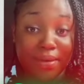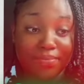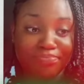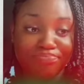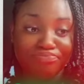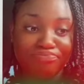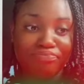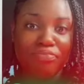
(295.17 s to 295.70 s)

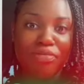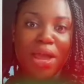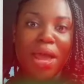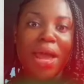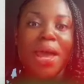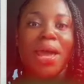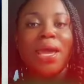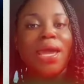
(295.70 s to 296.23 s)
He
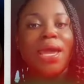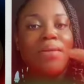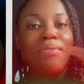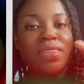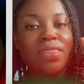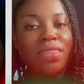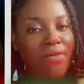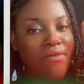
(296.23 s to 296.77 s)
never did that
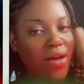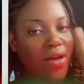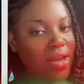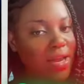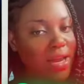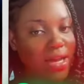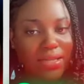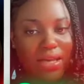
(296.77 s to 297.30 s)
about
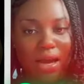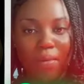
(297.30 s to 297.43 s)
nothing